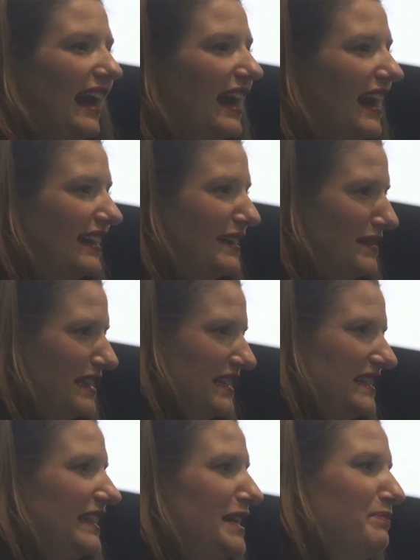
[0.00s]
And I went to
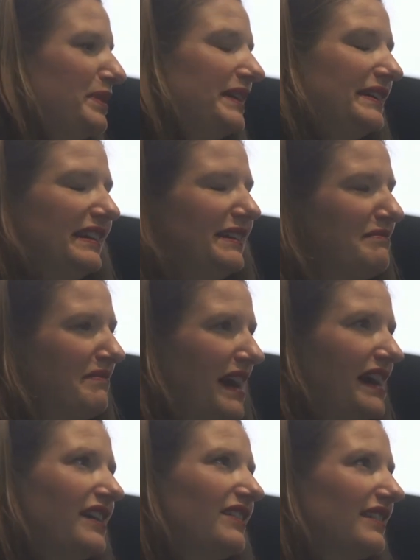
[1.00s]
sleep
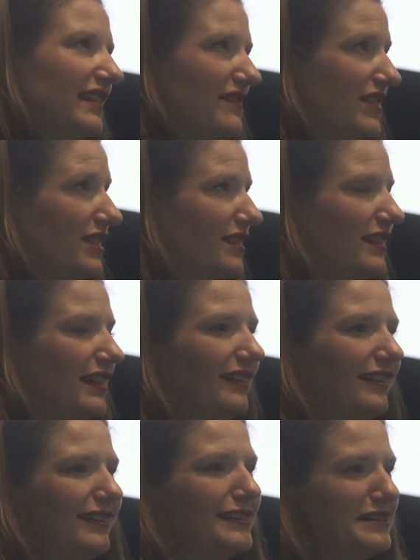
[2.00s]
about
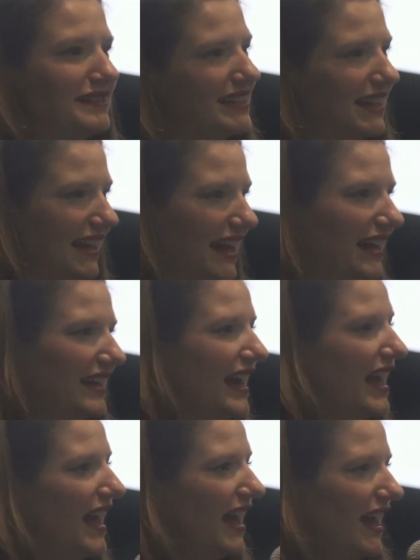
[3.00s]
11:30 on a Tuesday night.
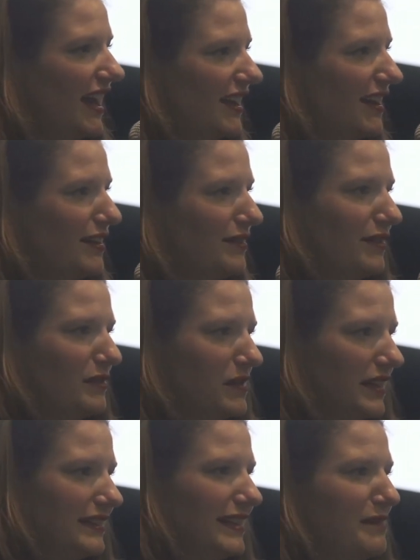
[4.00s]
And on
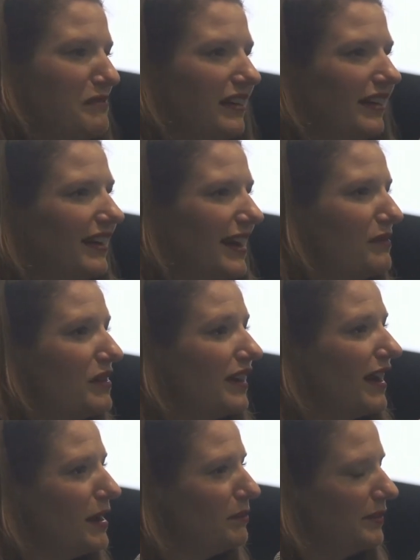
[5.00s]
Wednesday morning, I woke
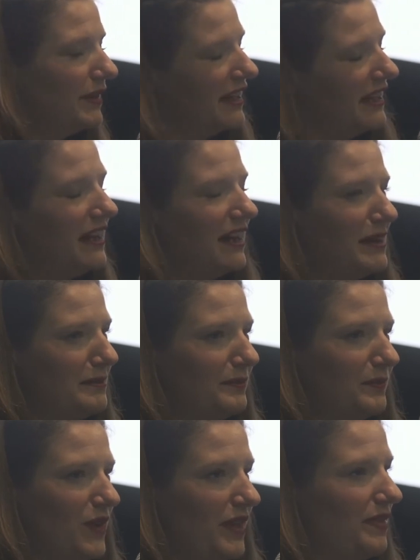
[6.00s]
up
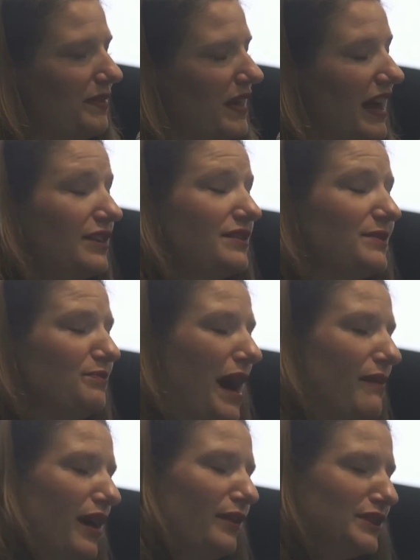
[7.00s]
I used
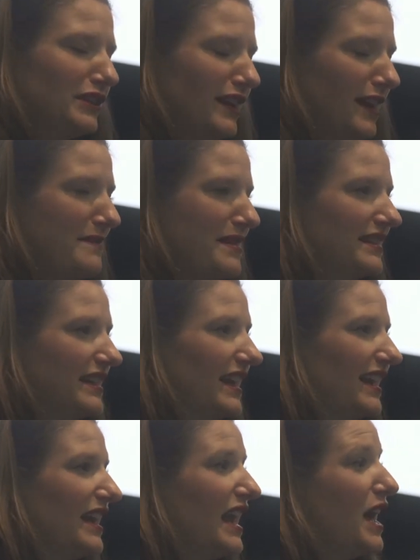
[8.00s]
Powwow, which I'll talk about in a
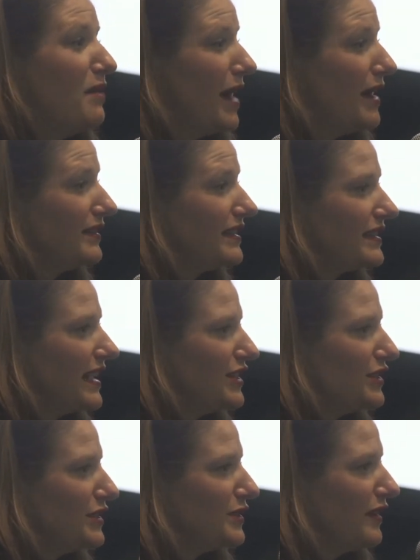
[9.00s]
second. Powwow is a
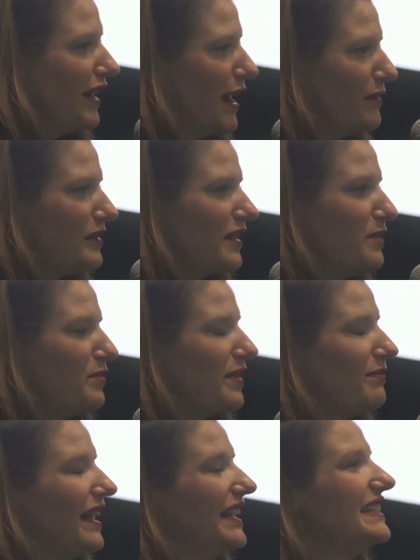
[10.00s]
scheduling tool. I woke up
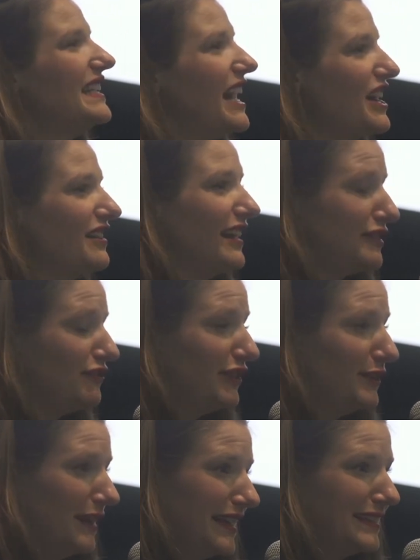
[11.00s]
with my entire next
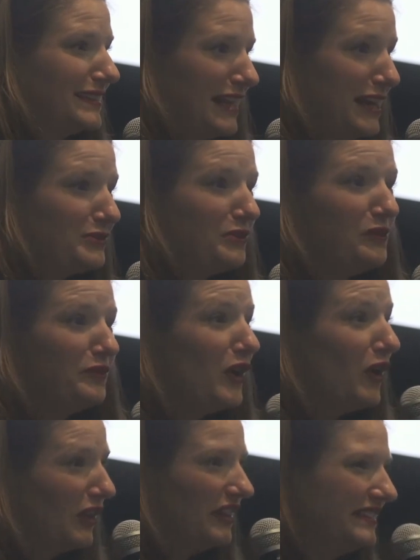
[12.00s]
3 weeks schedule
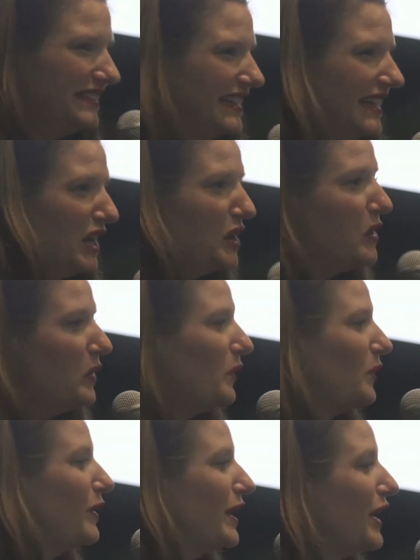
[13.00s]
full,
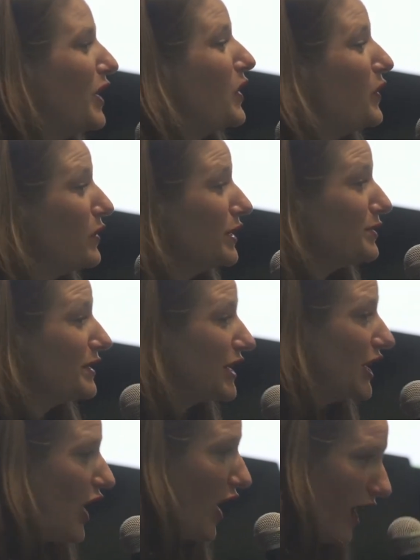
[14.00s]
which was
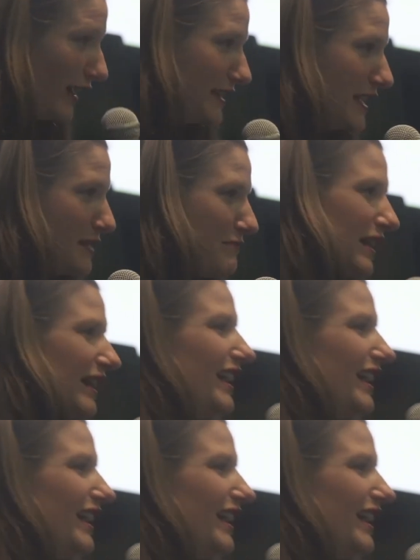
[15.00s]
awesome.